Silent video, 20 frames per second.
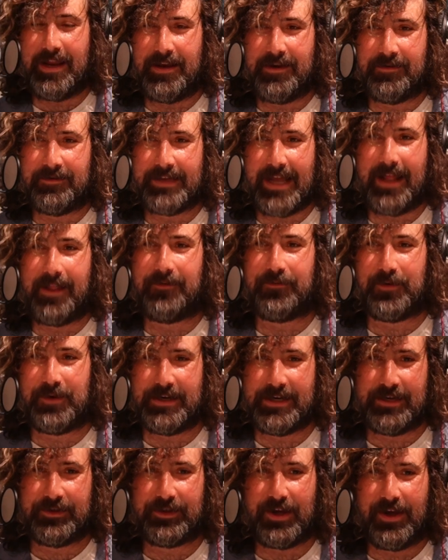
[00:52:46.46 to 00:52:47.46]
California
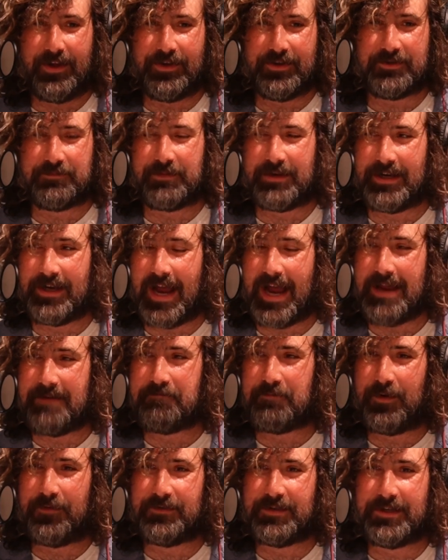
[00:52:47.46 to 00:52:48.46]
in college, but I
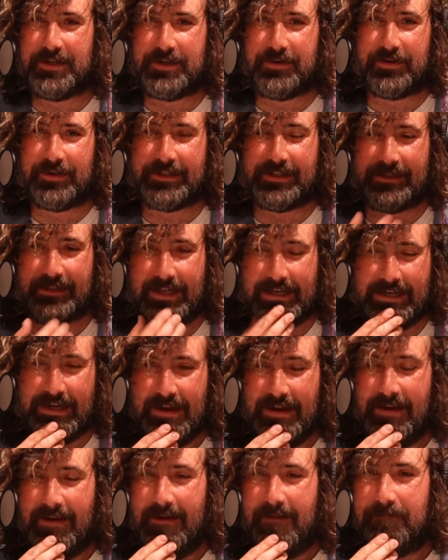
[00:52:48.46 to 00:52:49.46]
moved to New York and like
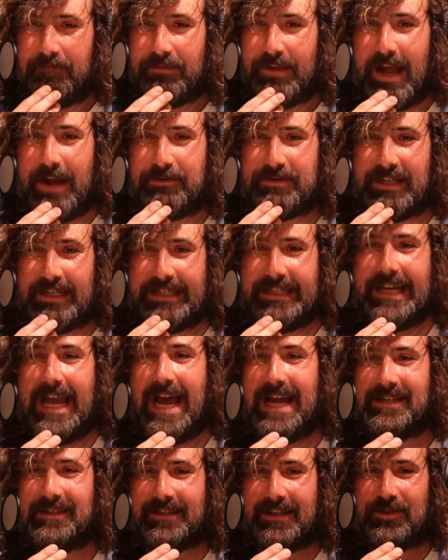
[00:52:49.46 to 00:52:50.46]
I was at a
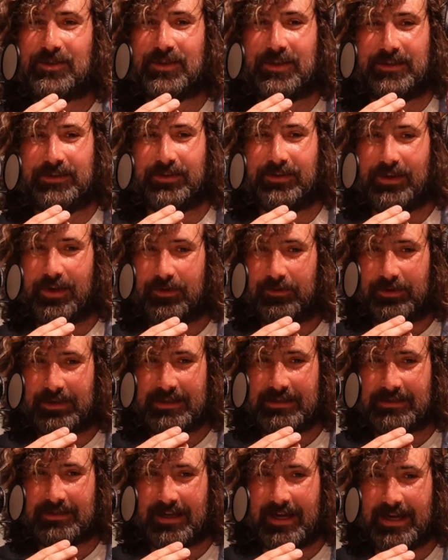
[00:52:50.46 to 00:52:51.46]
gas station on the Lower
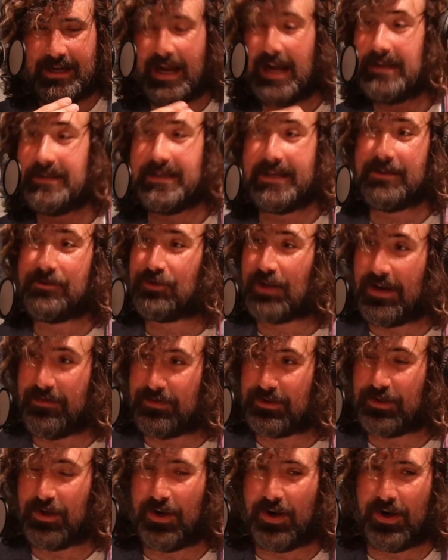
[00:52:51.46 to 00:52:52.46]
East Side. I didn't drive a
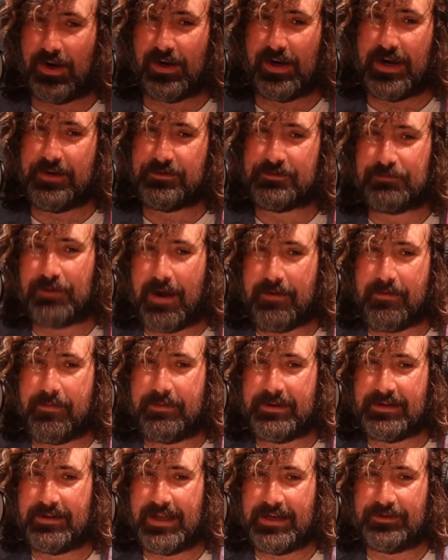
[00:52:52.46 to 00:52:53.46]
car. I was
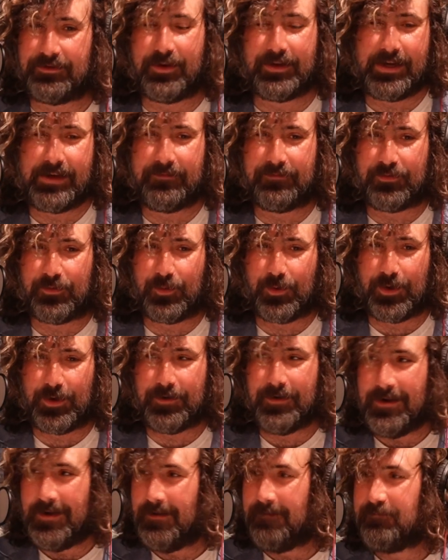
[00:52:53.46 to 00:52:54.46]
probably like looking for
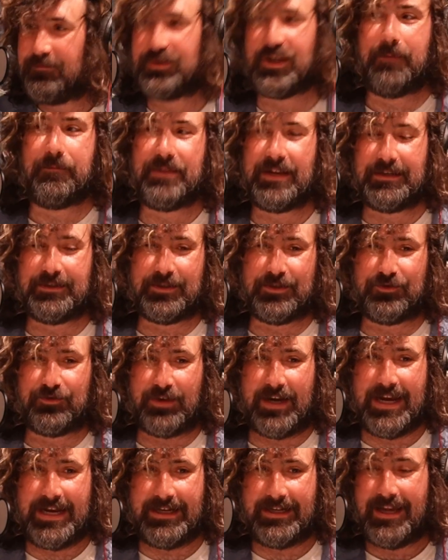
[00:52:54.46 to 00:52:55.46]
something to
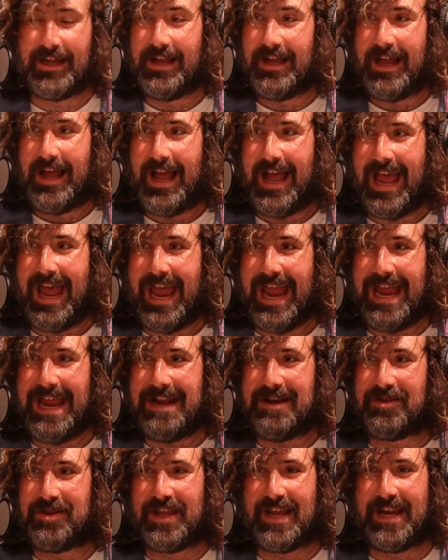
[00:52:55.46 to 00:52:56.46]
drink,
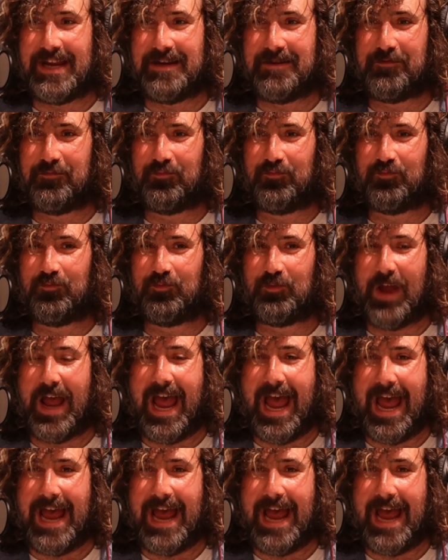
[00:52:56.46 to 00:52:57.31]
and they had